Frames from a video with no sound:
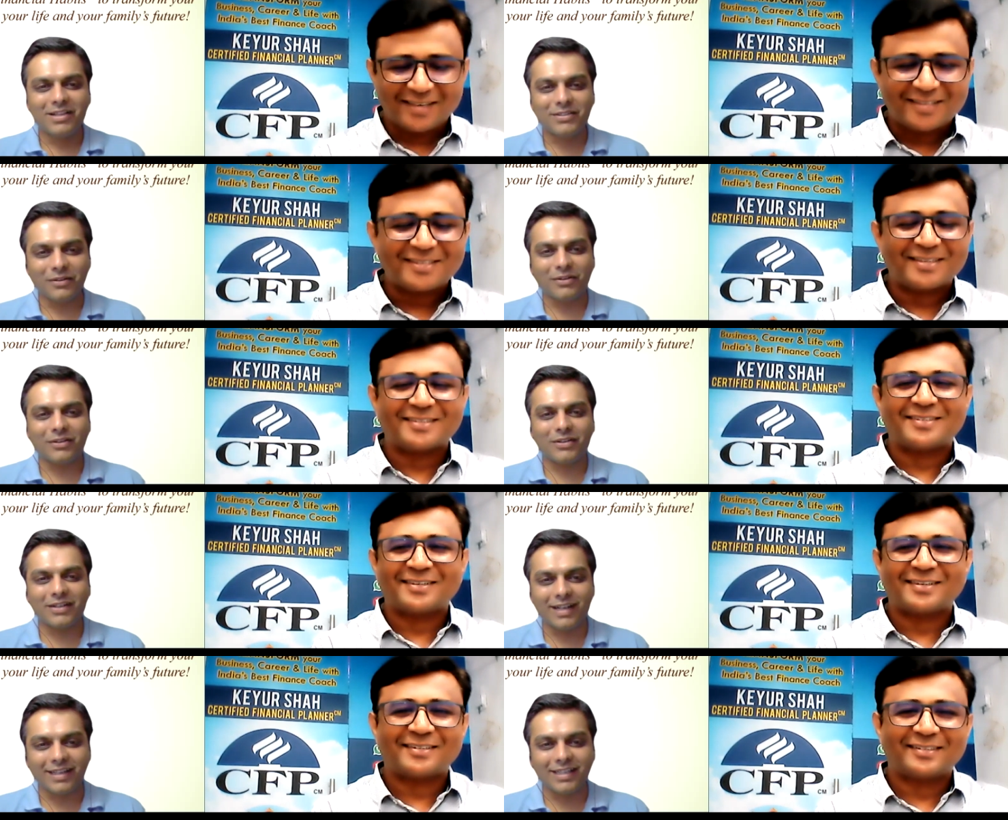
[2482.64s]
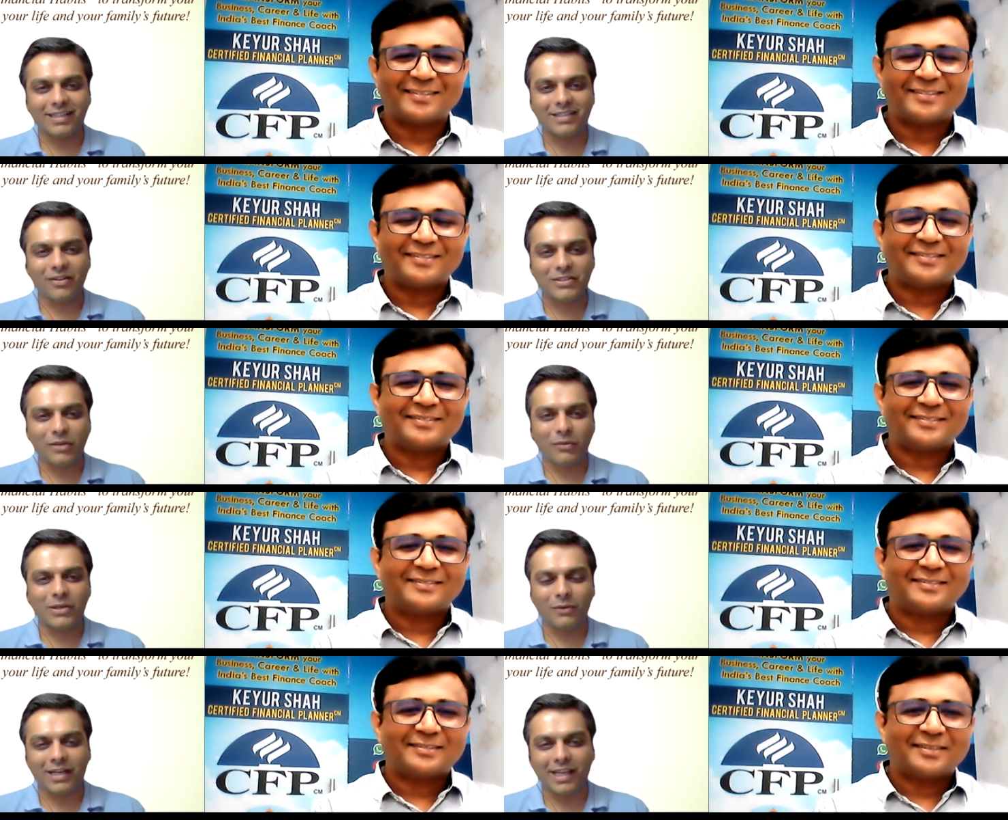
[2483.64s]
Speaker 1: so yes. i also want
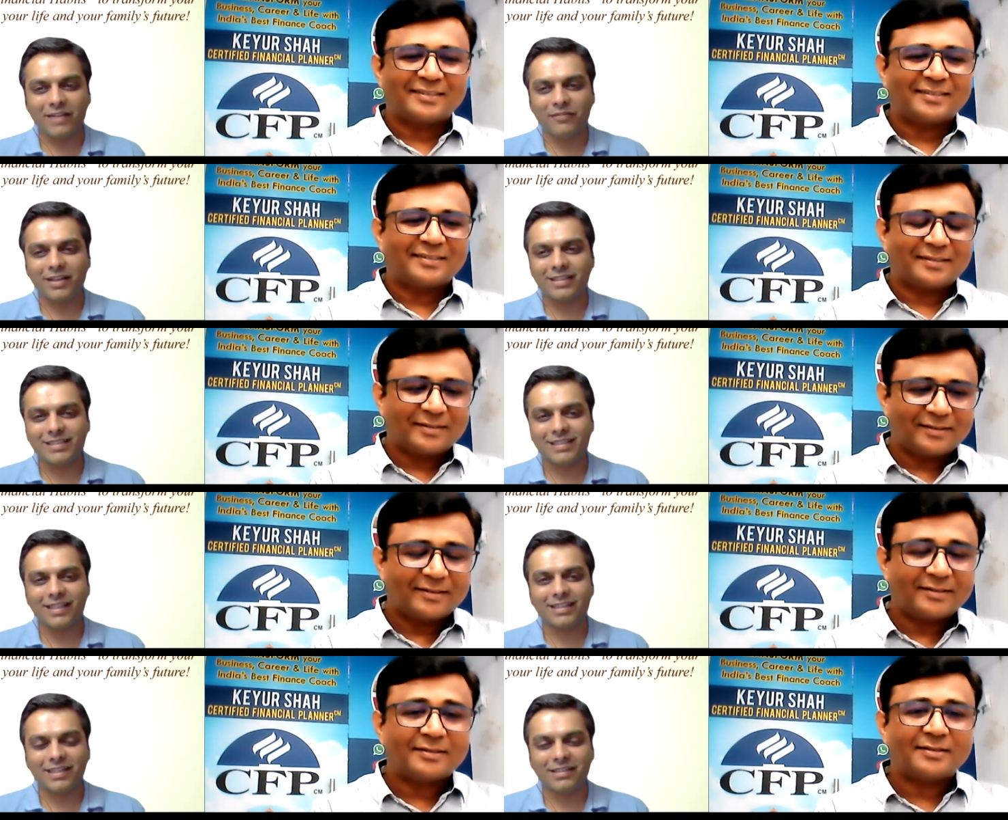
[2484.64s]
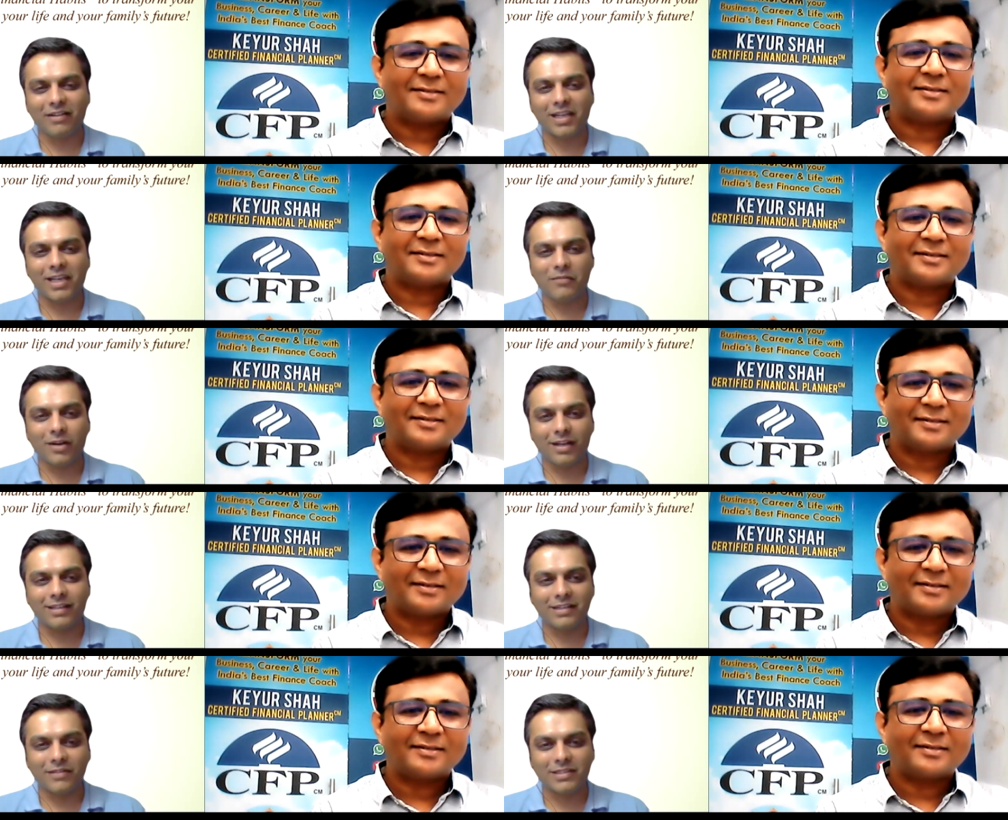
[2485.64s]
to clarify this here that while i work in
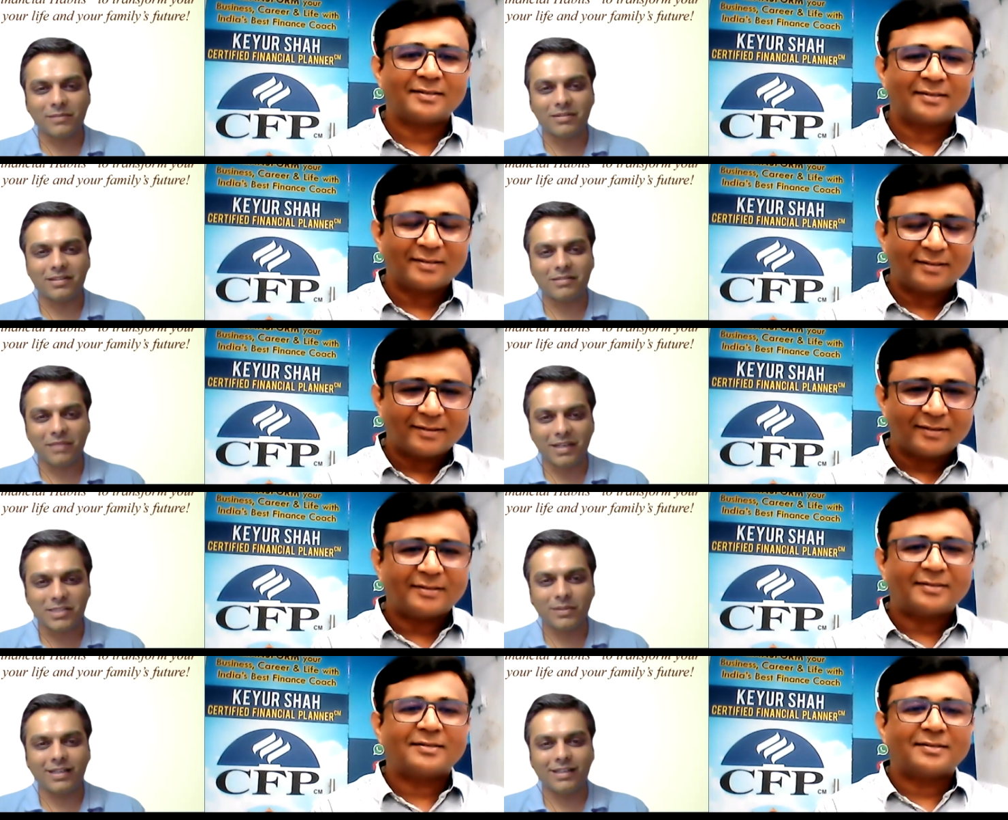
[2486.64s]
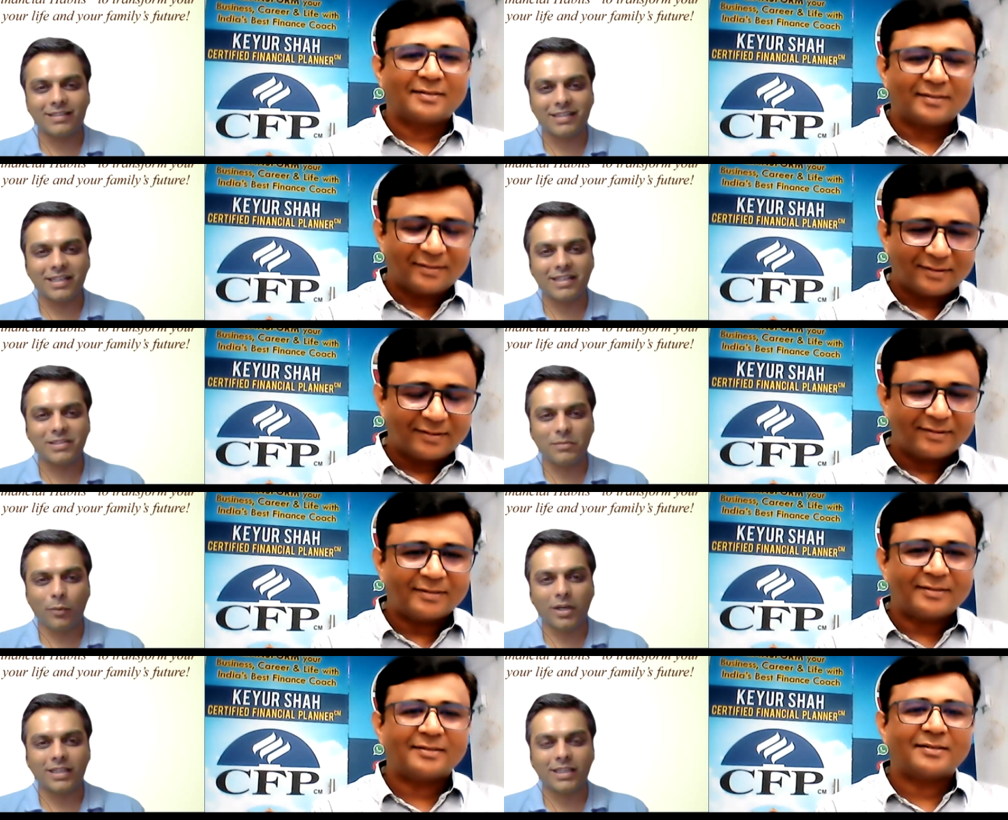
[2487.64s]
investment management industry it is
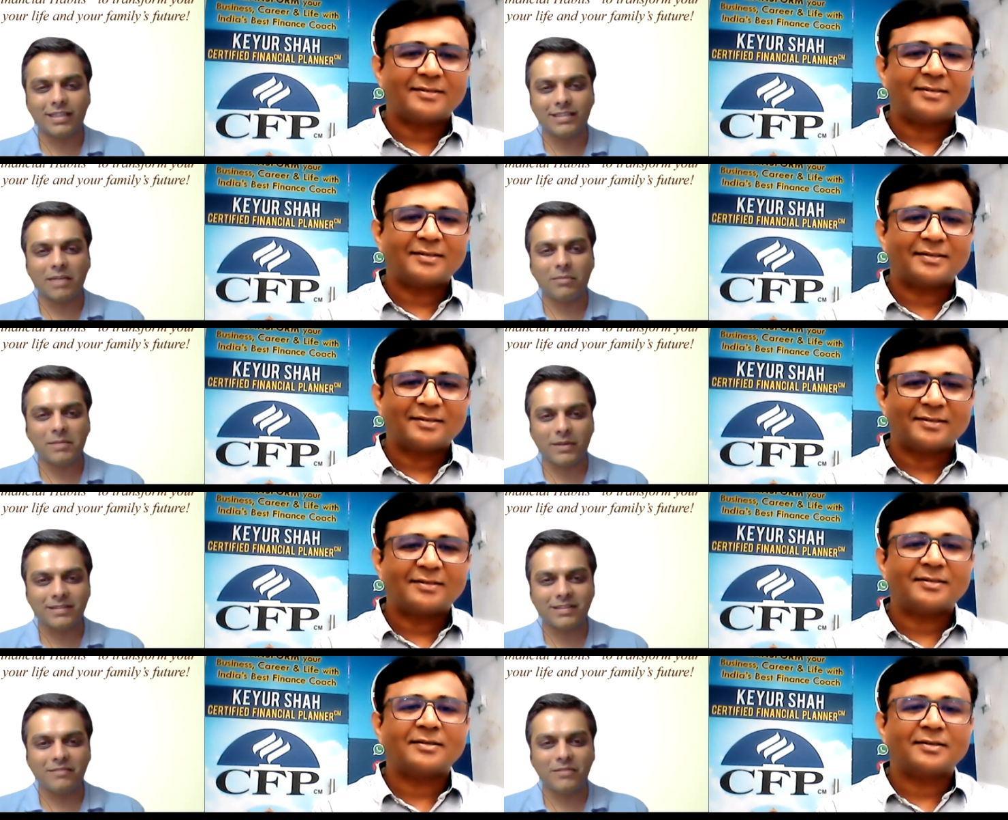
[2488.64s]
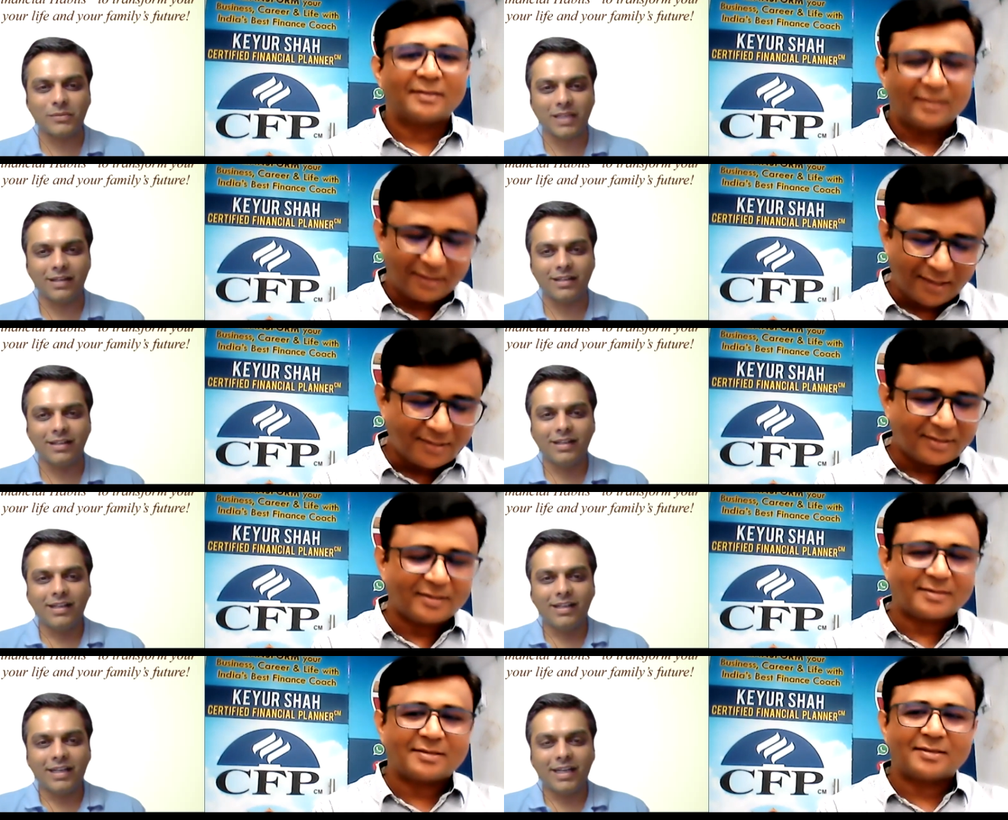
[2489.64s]
important that these are my personal views and yes,
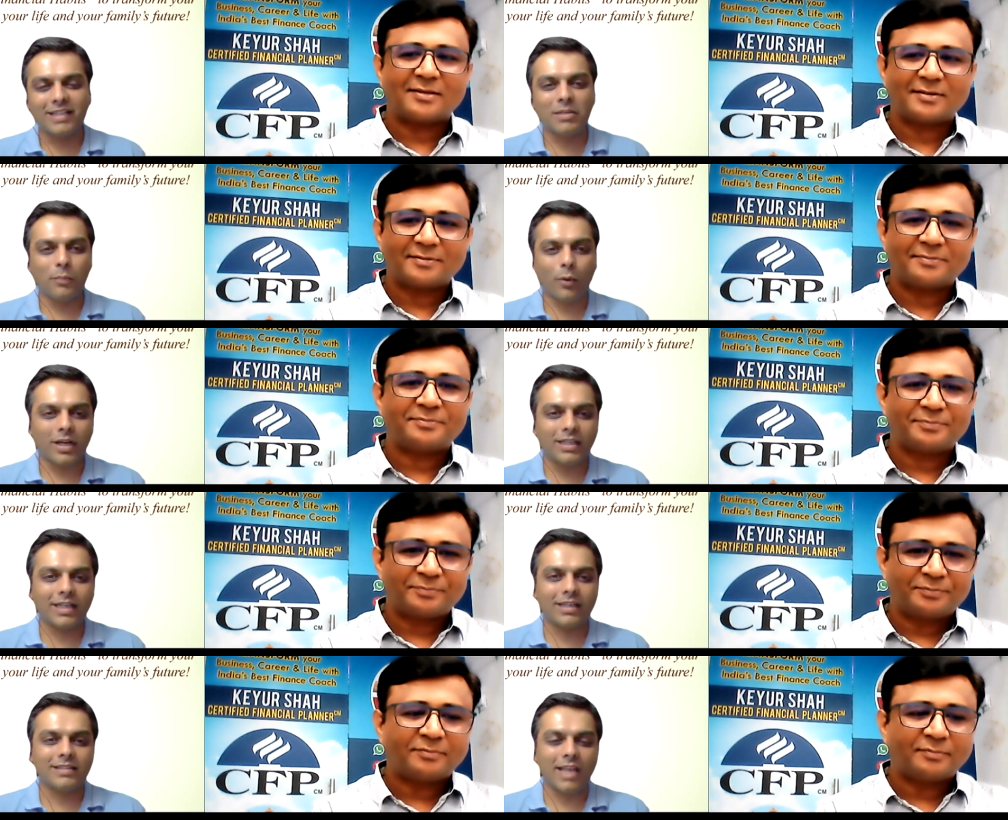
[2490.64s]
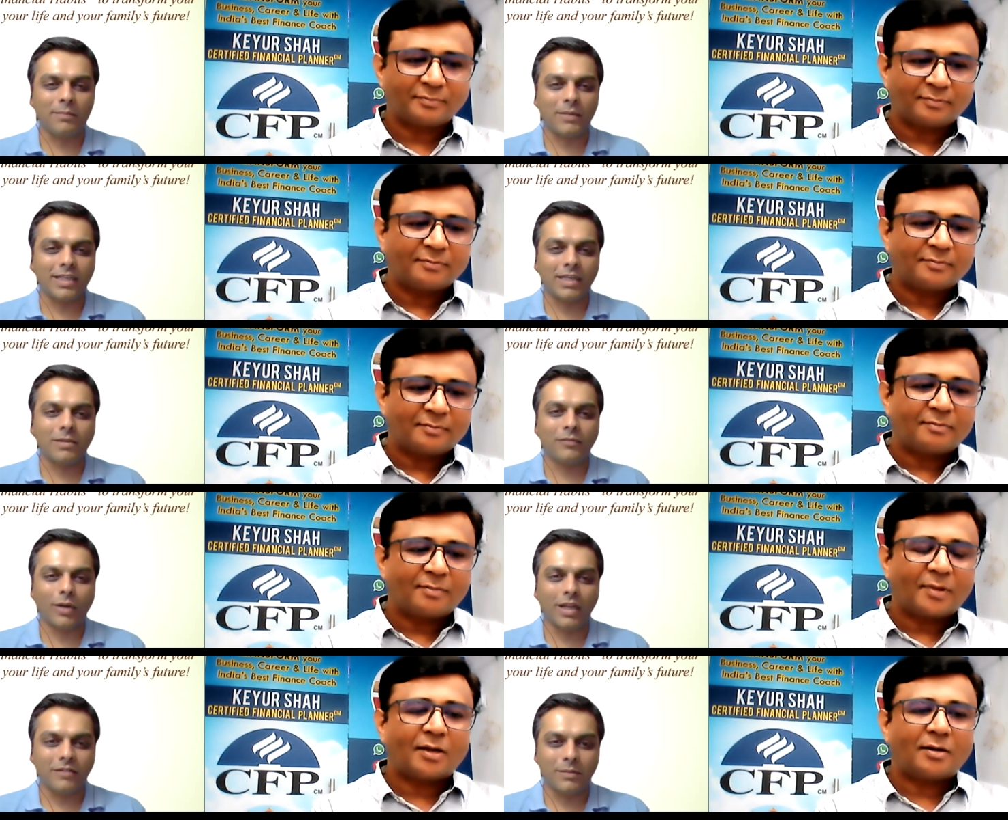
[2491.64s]
yes. it is important that is applicable for
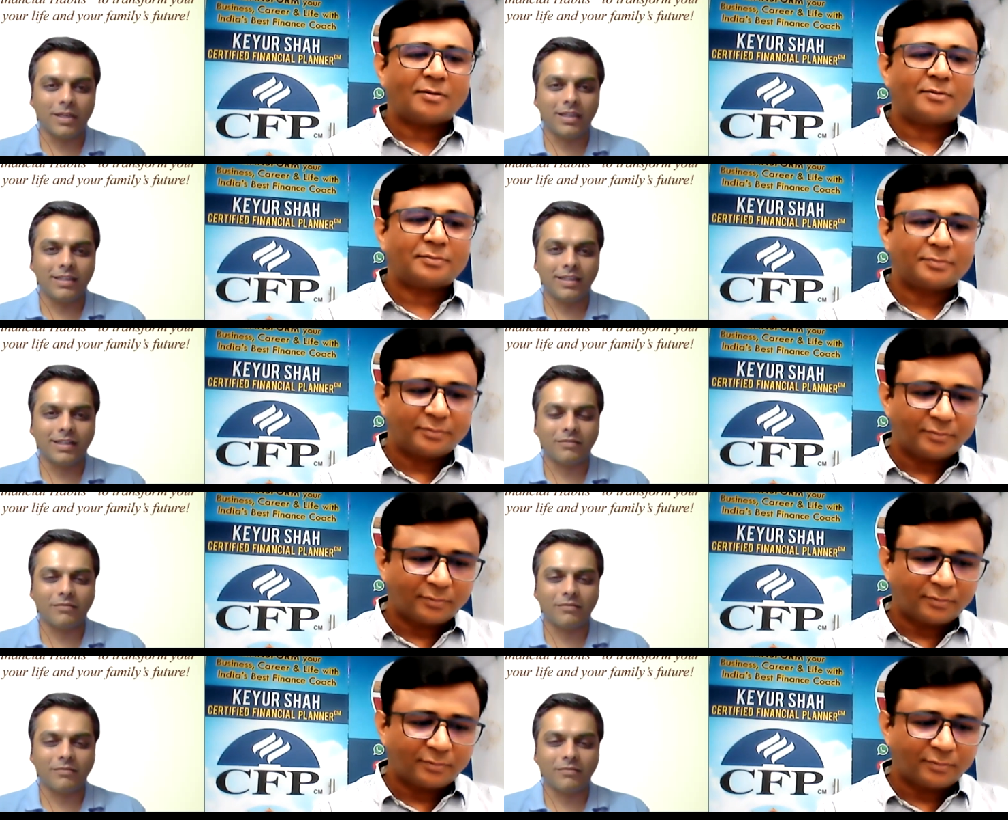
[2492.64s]
everybody that